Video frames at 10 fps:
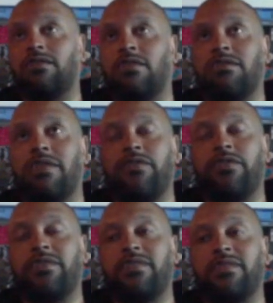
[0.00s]

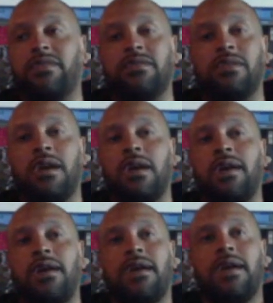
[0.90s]

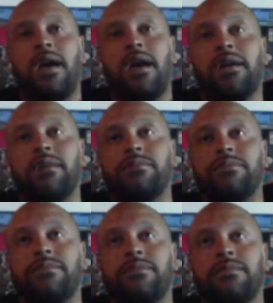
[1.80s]

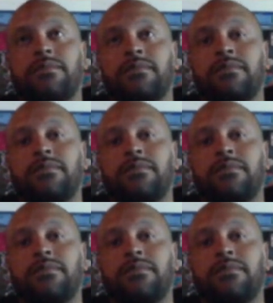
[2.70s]
[no speech]